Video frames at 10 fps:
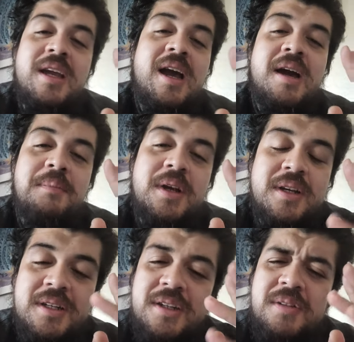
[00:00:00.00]
yeah i'm not
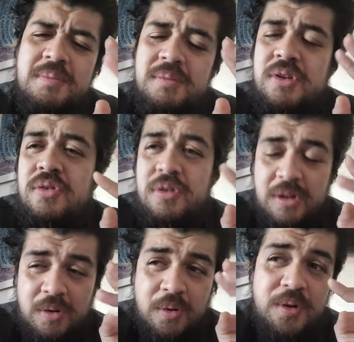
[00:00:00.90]
gonna use
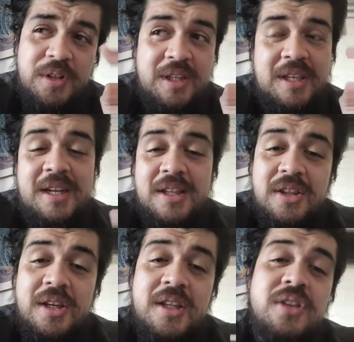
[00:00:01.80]
the quarantine as
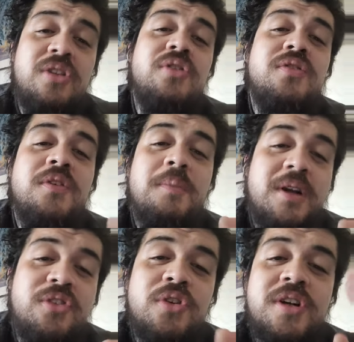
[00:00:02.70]
an excuse for my
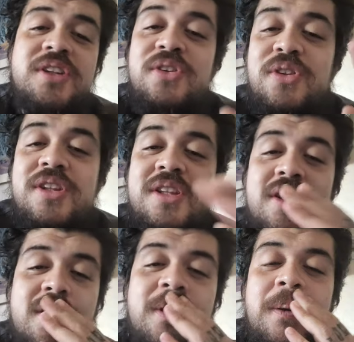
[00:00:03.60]
drug
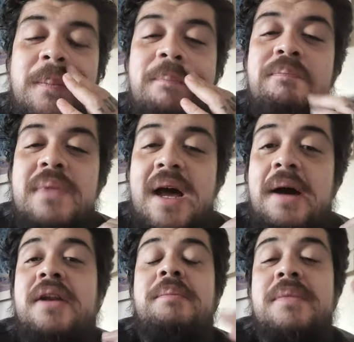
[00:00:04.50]
usage
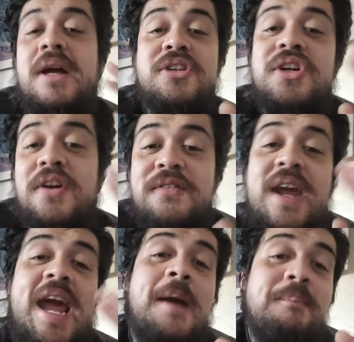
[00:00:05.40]
i'm not sure if
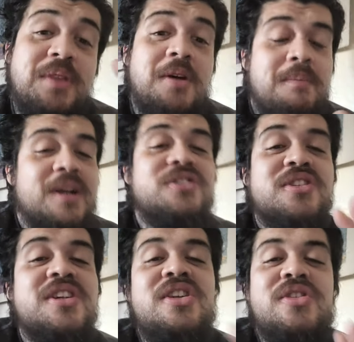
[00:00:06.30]
it amped up my
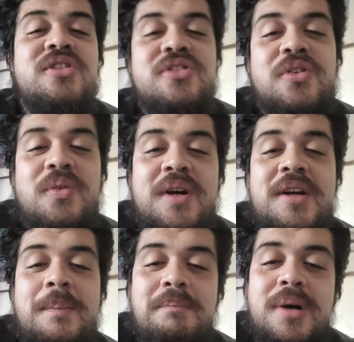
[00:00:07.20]
drug usage or
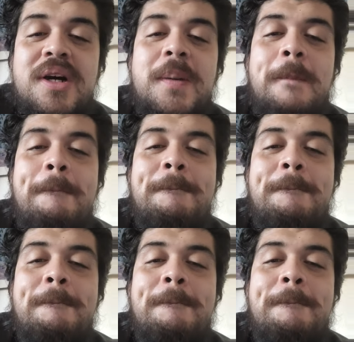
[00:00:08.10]
what but